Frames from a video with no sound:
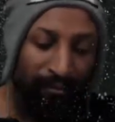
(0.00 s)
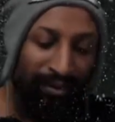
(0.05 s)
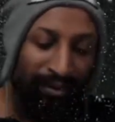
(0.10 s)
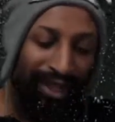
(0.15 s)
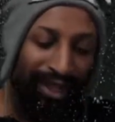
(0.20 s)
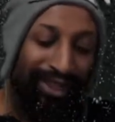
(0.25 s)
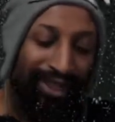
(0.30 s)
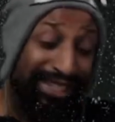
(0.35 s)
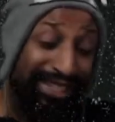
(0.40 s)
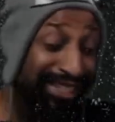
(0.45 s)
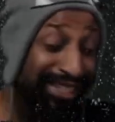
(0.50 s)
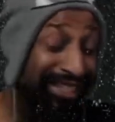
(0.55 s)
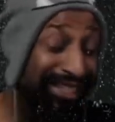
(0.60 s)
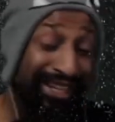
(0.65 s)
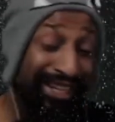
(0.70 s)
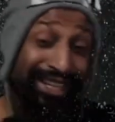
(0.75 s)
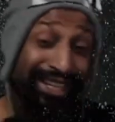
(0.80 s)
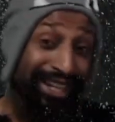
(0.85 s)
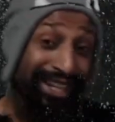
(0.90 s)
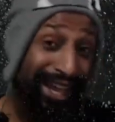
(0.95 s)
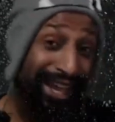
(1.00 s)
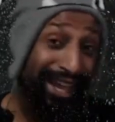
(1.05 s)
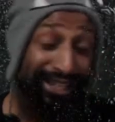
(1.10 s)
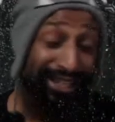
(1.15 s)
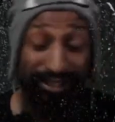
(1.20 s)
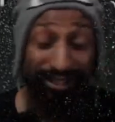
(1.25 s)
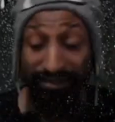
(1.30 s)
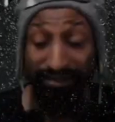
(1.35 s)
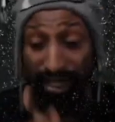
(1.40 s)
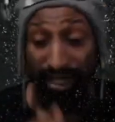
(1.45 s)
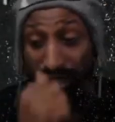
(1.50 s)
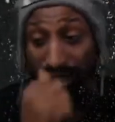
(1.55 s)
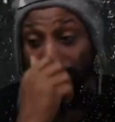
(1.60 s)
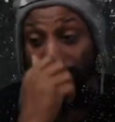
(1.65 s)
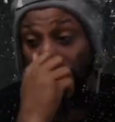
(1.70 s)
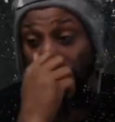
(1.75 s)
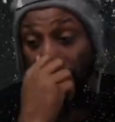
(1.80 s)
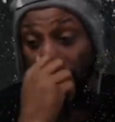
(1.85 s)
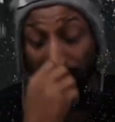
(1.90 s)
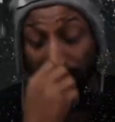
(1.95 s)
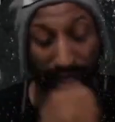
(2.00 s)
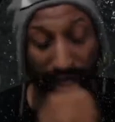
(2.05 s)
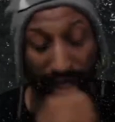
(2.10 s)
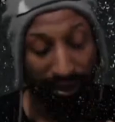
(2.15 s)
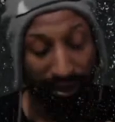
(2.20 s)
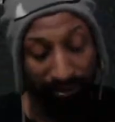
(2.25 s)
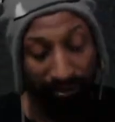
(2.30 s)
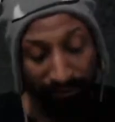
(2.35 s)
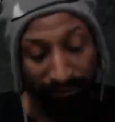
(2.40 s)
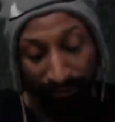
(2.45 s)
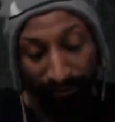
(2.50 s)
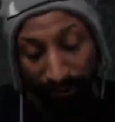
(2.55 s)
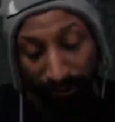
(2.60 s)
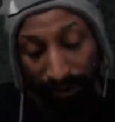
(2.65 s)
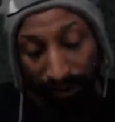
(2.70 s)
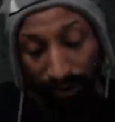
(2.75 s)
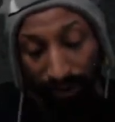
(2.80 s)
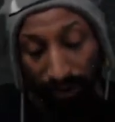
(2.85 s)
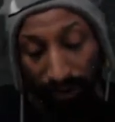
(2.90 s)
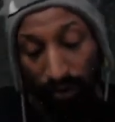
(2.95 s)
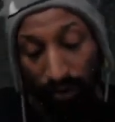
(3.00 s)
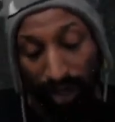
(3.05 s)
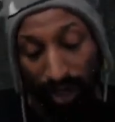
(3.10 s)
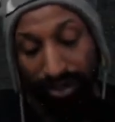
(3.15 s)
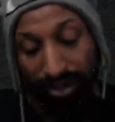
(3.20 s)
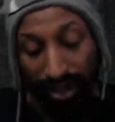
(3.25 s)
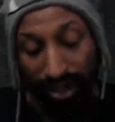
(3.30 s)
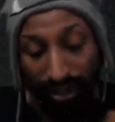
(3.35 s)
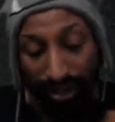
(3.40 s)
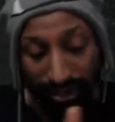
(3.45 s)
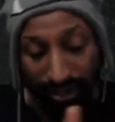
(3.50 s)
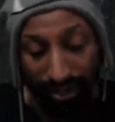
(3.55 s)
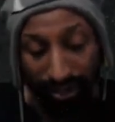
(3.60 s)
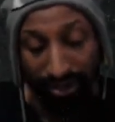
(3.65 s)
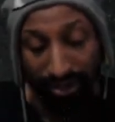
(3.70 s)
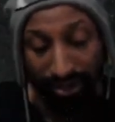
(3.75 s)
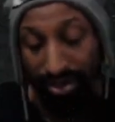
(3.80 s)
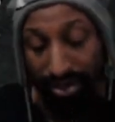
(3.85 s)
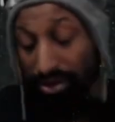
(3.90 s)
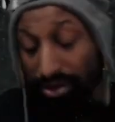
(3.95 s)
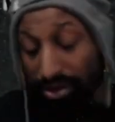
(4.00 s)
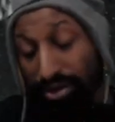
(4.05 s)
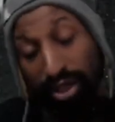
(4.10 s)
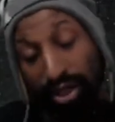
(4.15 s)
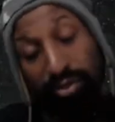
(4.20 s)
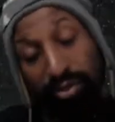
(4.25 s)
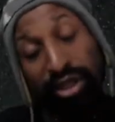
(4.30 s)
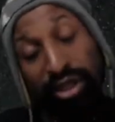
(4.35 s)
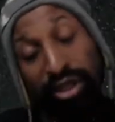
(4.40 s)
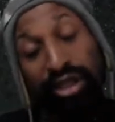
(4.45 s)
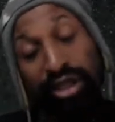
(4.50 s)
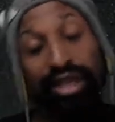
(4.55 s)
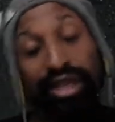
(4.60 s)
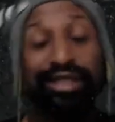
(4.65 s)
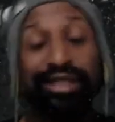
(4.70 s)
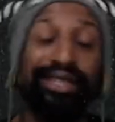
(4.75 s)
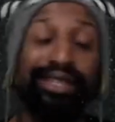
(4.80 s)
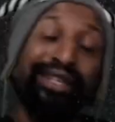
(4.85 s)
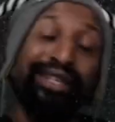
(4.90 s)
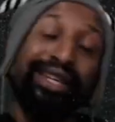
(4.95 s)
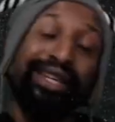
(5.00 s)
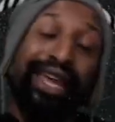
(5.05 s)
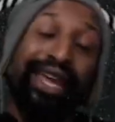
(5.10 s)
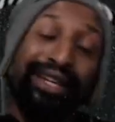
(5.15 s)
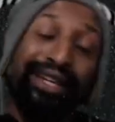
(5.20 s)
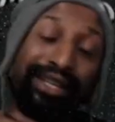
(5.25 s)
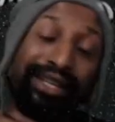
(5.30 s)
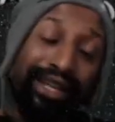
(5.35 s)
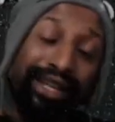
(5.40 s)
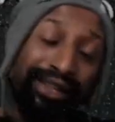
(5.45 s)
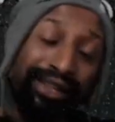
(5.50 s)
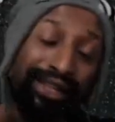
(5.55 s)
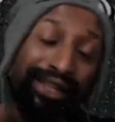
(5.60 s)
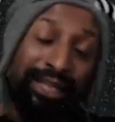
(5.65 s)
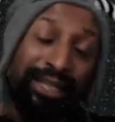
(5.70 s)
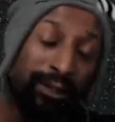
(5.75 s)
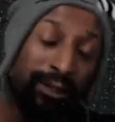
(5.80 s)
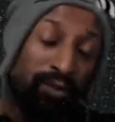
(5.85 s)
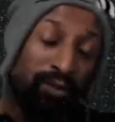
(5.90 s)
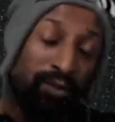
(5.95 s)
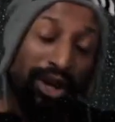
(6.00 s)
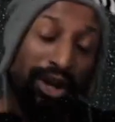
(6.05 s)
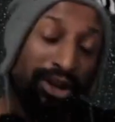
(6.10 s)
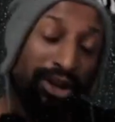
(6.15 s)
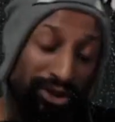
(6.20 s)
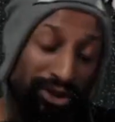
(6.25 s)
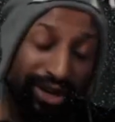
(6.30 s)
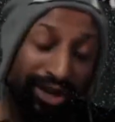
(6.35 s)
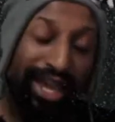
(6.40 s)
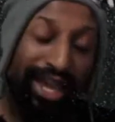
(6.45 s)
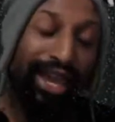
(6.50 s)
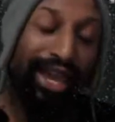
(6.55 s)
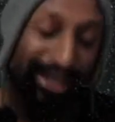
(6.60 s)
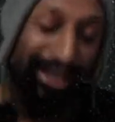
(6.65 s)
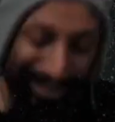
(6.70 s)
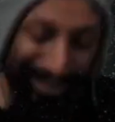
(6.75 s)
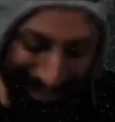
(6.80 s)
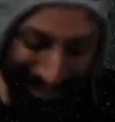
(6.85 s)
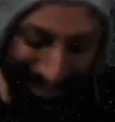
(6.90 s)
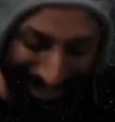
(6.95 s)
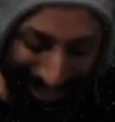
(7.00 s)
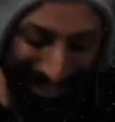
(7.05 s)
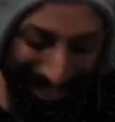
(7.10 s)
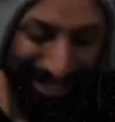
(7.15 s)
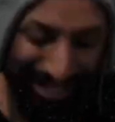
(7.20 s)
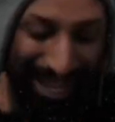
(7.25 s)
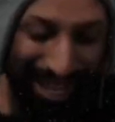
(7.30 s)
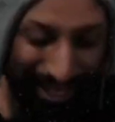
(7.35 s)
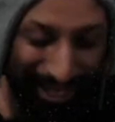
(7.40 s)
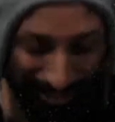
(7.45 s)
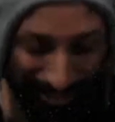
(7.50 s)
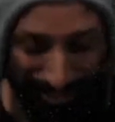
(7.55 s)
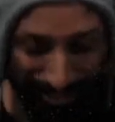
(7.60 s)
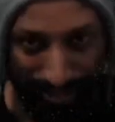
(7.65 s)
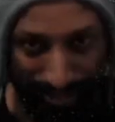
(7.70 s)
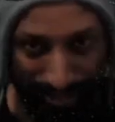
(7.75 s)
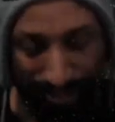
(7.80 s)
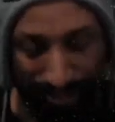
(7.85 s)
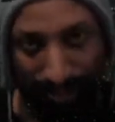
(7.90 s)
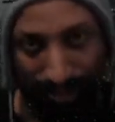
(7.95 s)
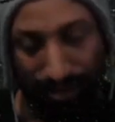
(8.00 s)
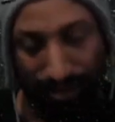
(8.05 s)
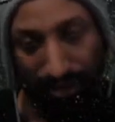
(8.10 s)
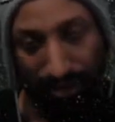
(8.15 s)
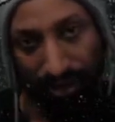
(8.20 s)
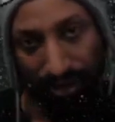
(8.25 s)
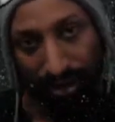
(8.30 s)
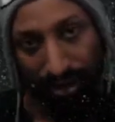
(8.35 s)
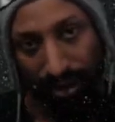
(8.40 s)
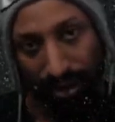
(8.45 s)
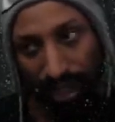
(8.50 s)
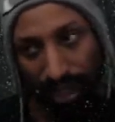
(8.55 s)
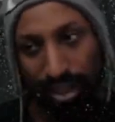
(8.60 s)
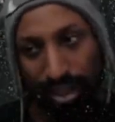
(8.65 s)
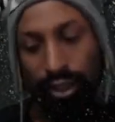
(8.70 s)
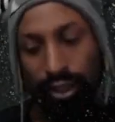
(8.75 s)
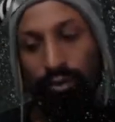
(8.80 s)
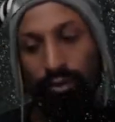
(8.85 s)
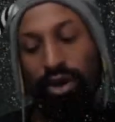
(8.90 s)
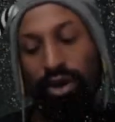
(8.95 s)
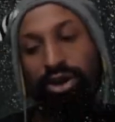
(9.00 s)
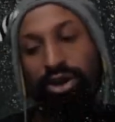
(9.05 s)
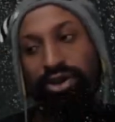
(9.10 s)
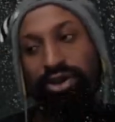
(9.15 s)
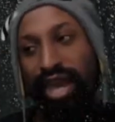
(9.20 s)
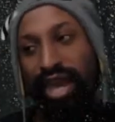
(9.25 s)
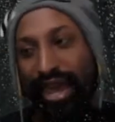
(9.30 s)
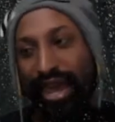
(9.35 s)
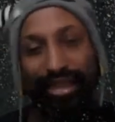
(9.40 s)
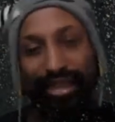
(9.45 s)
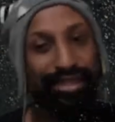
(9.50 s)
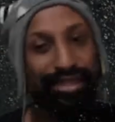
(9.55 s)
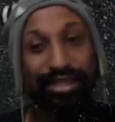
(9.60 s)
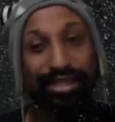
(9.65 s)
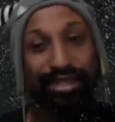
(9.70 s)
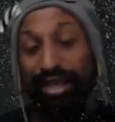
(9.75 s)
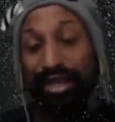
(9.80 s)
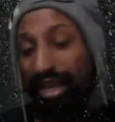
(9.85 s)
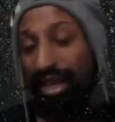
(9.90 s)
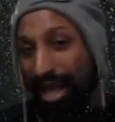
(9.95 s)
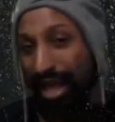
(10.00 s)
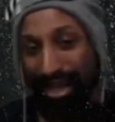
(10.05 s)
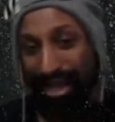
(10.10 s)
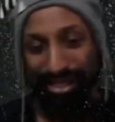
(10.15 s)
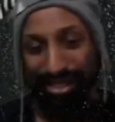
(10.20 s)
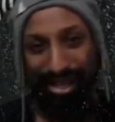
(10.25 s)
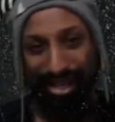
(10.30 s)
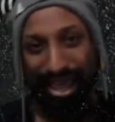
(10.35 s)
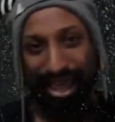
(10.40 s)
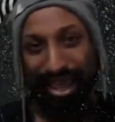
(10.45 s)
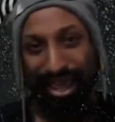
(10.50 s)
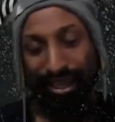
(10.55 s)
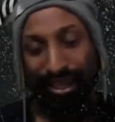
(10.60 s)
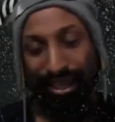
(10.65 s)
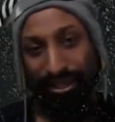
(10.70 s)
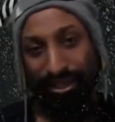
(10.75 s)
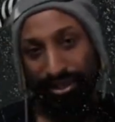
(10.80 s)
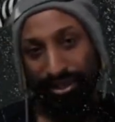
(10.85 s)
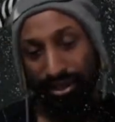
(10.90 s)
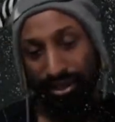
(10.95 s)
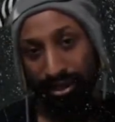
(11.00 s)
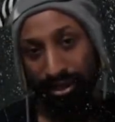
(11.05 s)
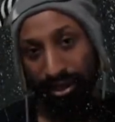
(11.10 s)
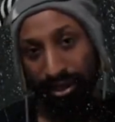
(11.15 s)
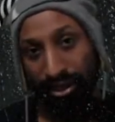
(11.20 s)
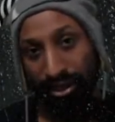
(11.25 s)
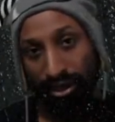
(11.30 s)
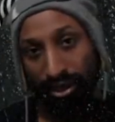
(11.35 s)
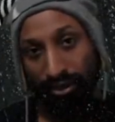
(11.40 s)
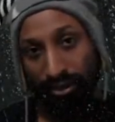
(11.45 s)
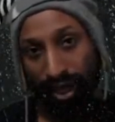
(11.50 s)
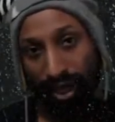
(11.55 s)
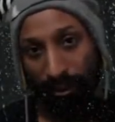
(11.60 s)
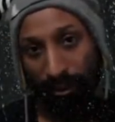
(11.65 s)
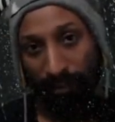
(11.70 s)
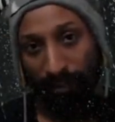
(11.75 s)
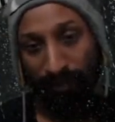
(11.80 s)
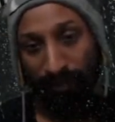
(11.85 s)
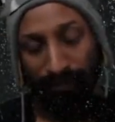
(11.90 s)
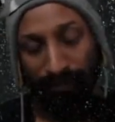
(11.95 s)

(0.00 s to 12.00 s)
This is the connective tissue, okay? One starts it, two is going to be the things that's connecting it. This is what creates the nexus. This is what creates the contact, okay?